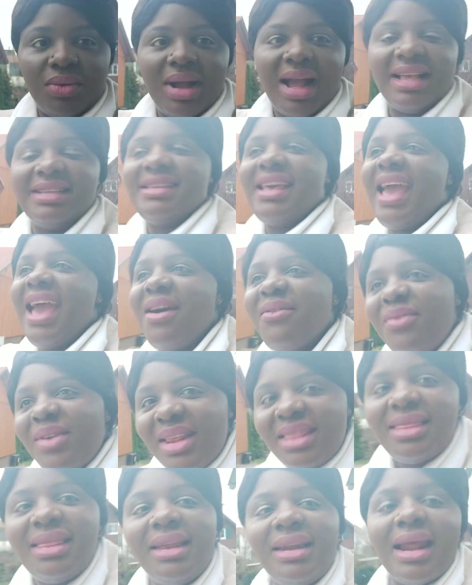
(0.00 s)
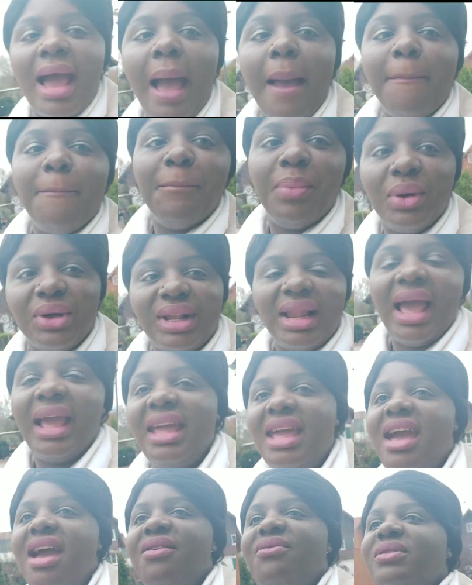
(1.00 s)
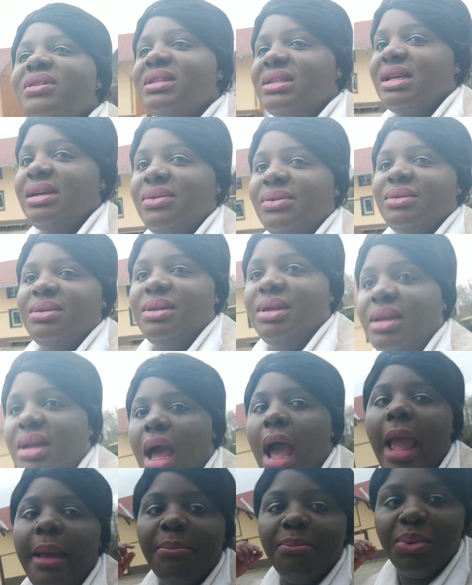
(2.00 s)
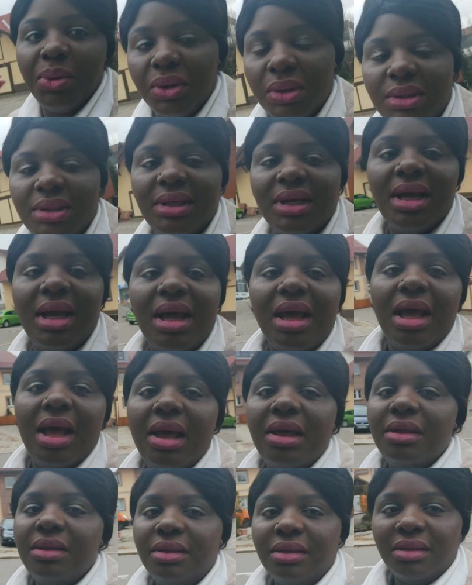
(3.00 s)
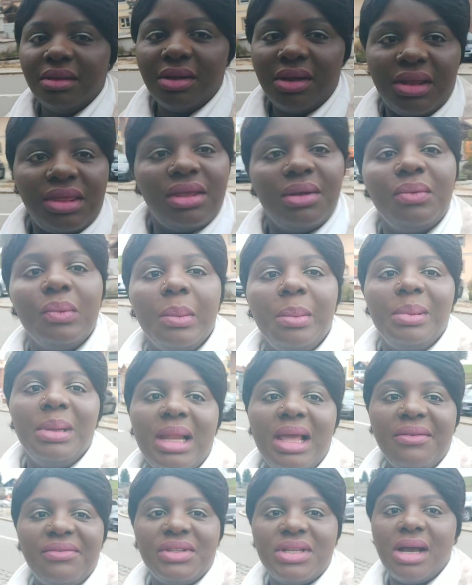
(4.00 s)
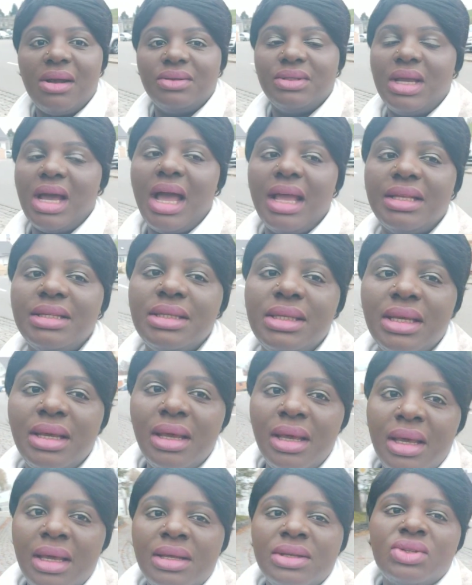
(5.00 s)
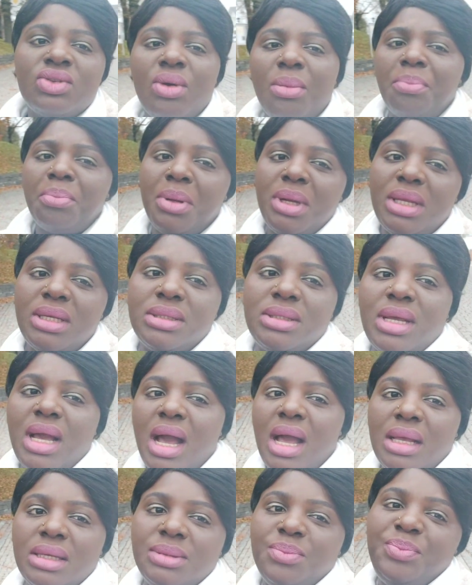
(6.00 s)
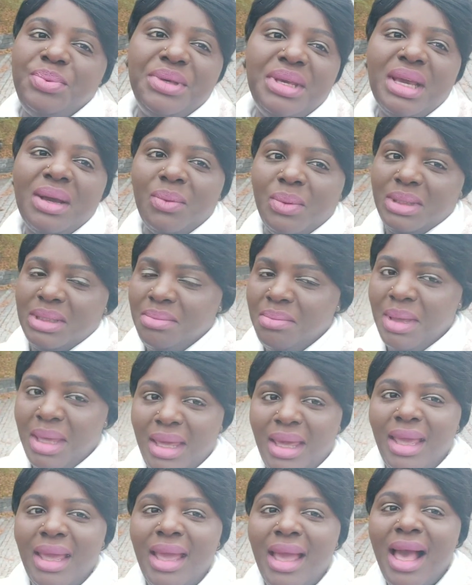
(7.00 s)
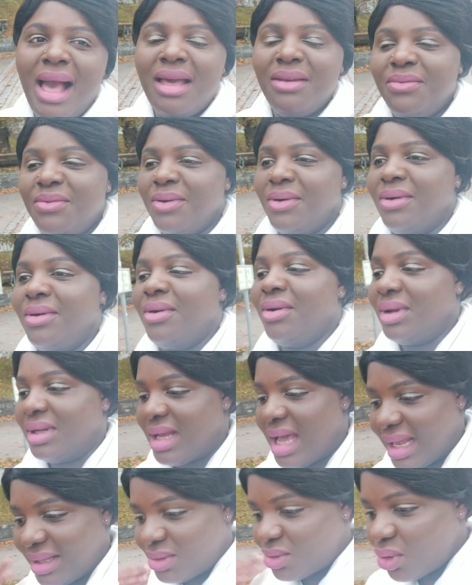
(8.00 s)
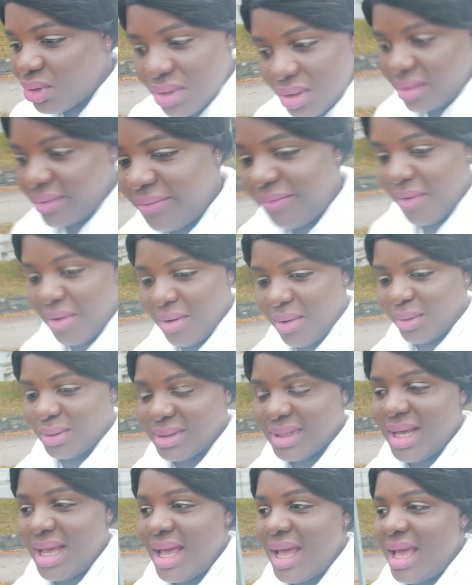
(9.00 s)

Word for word: you guys everything I bought like every single thing I bought nothing will be left out guys so please guys bear with me I forgot I totally forgot